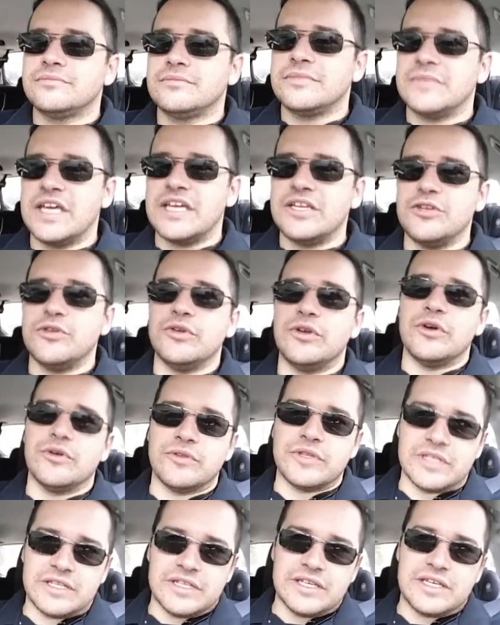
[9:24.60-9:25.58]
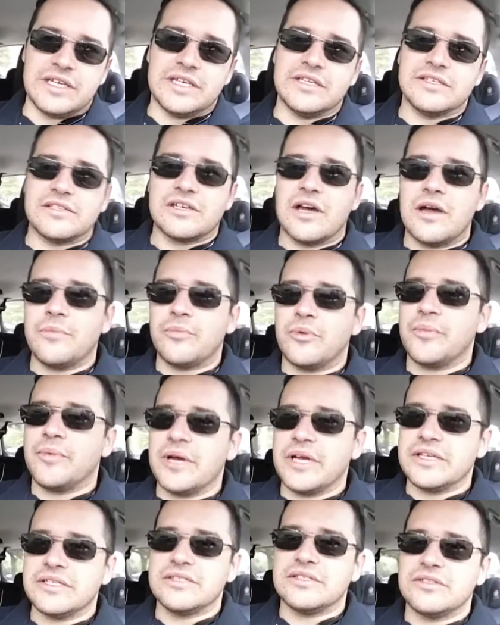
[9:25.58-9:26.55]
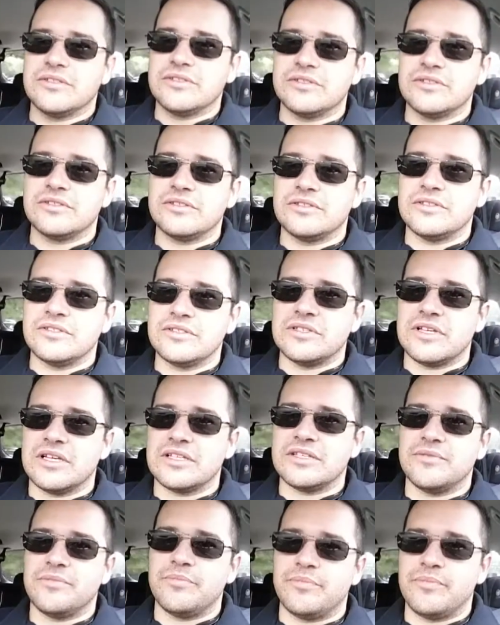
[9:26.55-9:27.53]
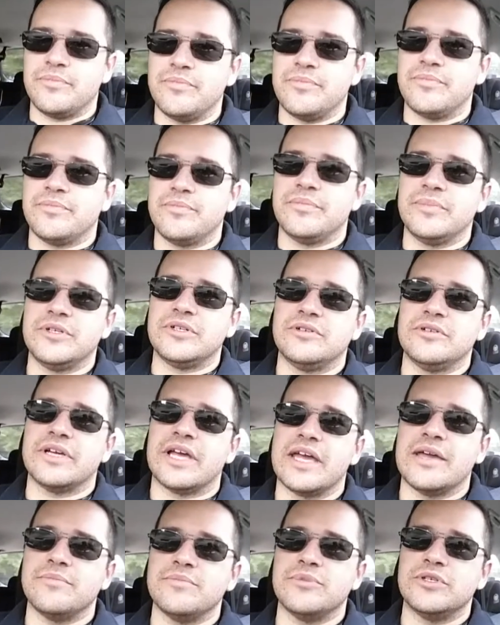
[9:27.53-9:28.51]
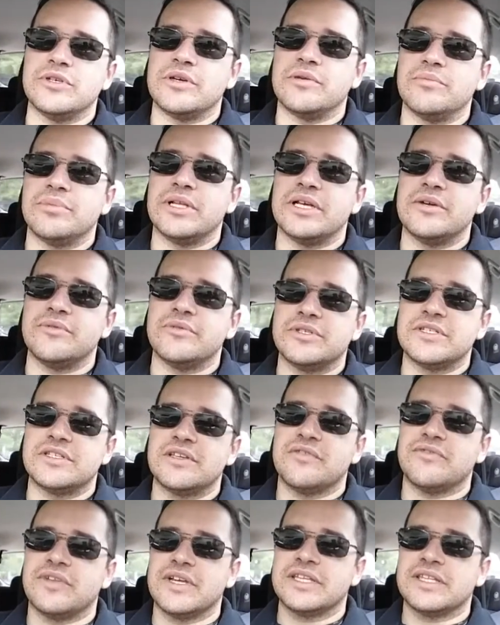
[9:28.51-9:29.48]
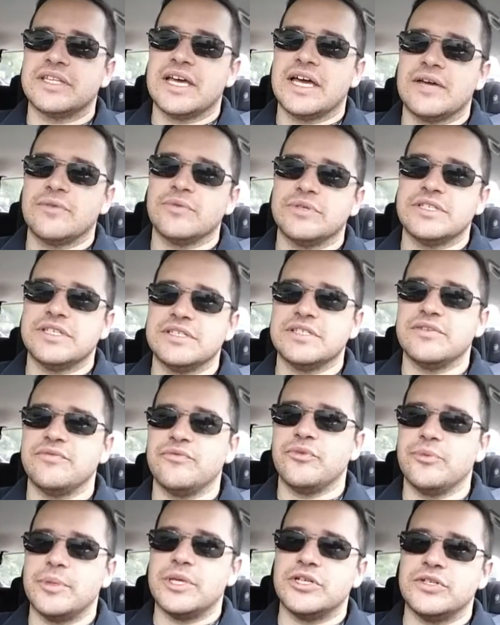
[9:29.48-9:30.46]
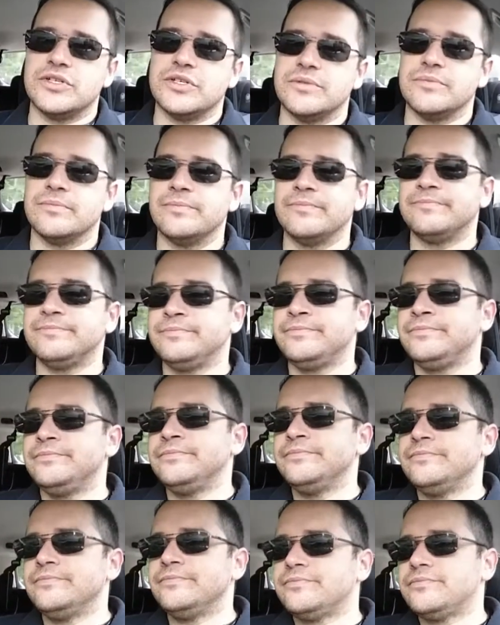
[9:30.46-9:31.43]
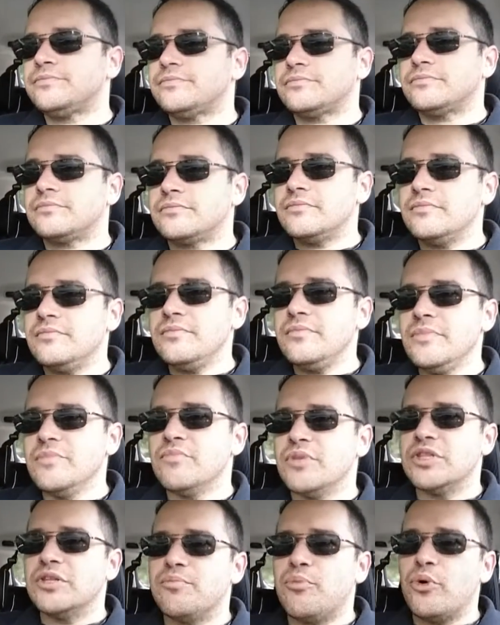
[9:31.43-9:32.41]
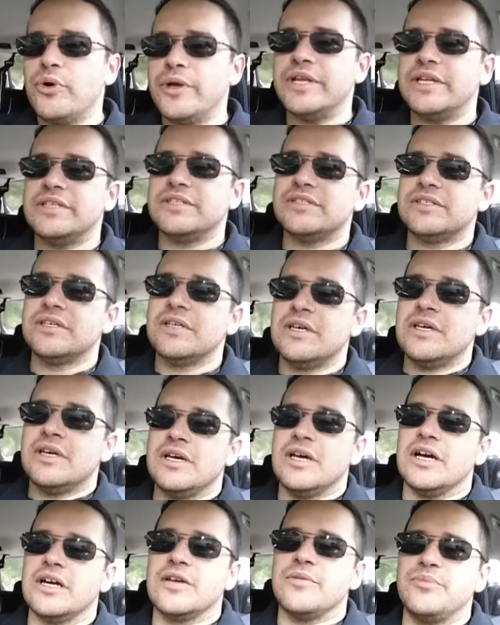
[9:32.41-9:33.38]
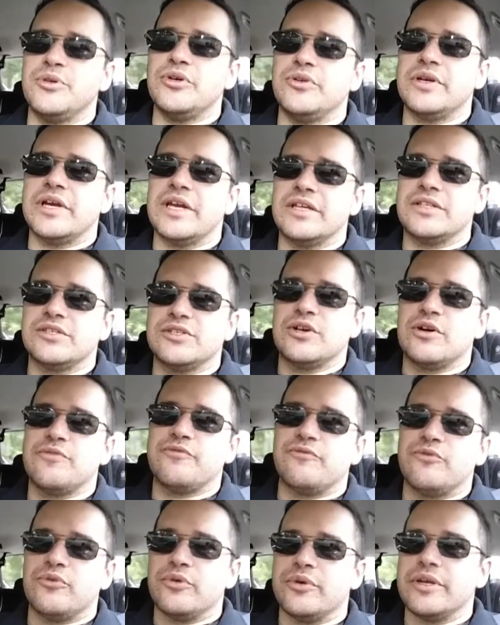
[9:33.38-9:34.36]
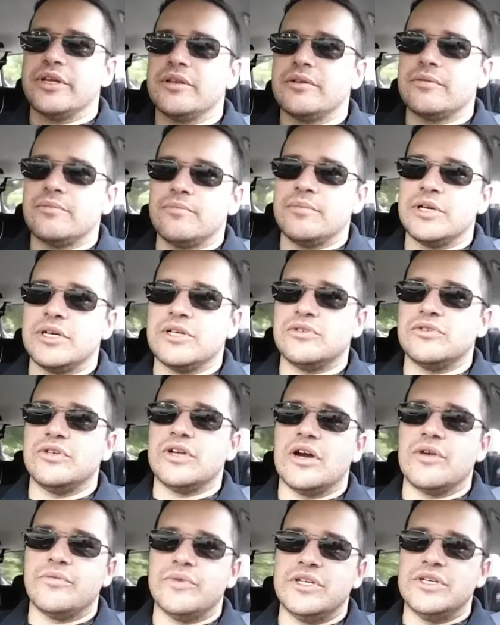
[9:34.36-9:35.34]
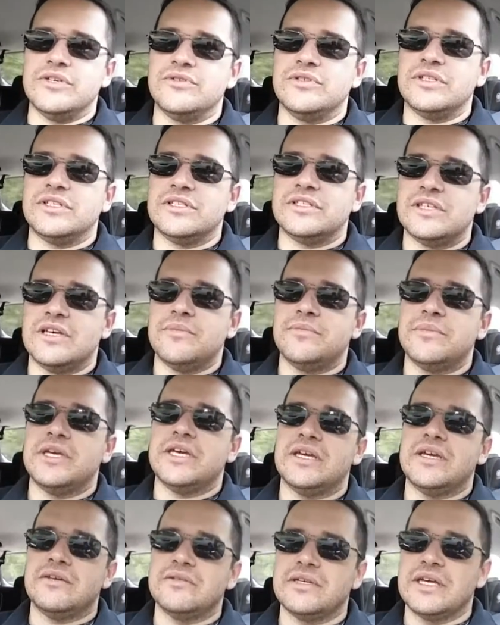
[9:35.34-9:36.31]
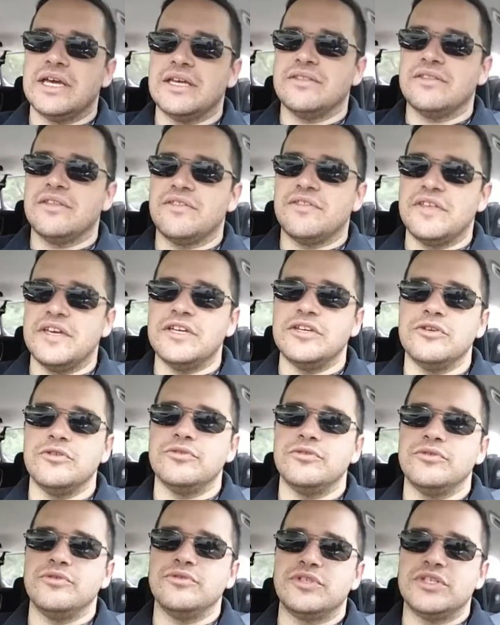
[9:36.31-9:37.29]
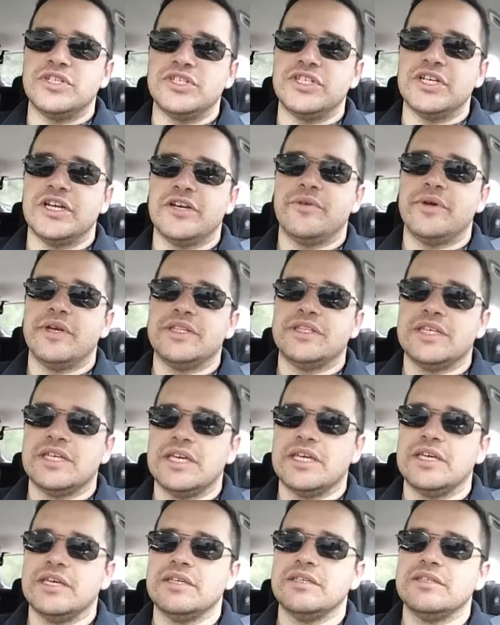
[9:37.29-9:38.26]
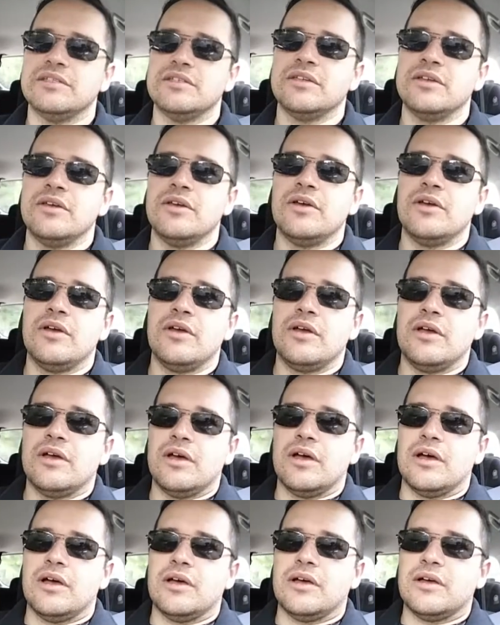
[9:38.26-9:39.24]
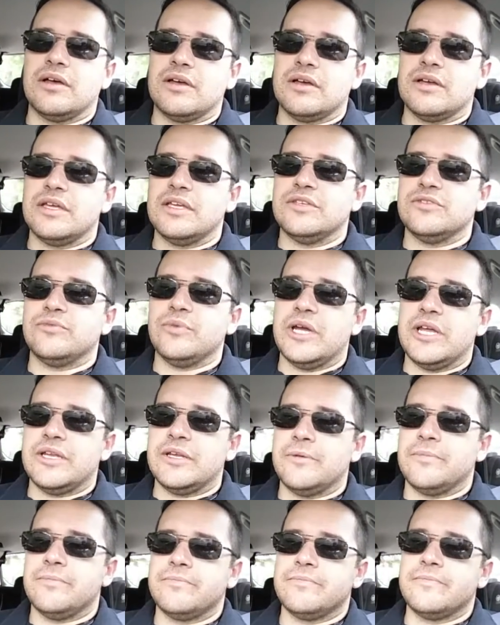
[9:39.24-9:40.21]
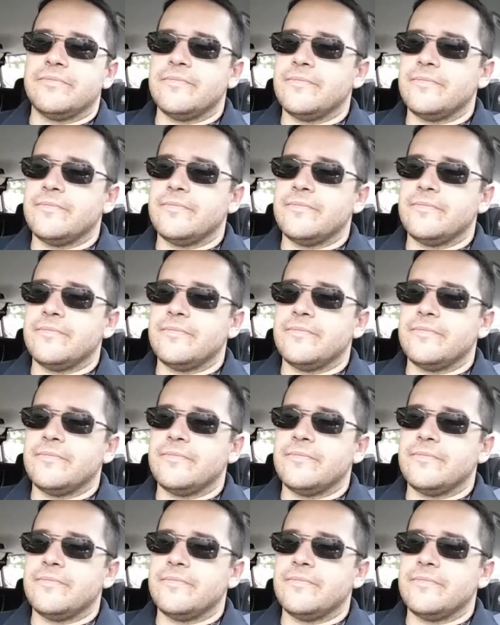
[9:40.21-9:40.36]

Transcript: then you know that the key is compromised. There's there's lots of little games you can play with stuff like that with disinformation. But the point is, a computer can't solve for it because you're not reusing the same key, and the thing you use to generate the keys uh, is random